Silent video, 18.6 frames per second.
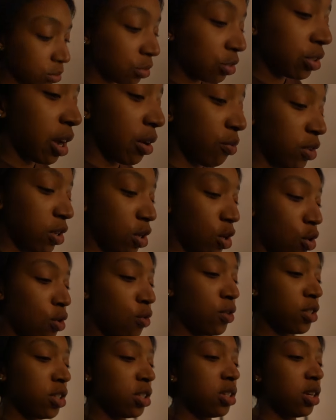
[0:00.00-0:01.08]
Definitely go
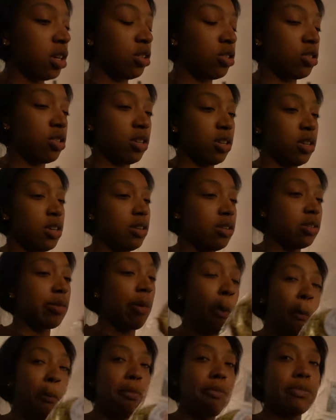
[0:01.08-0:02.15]
over to Taylor's Cookies
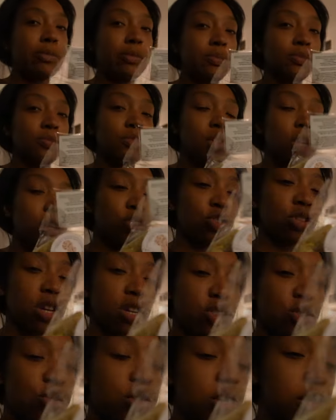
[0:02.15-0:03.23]
to get
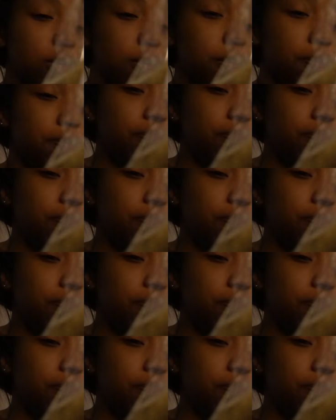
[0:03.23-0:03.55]
you some.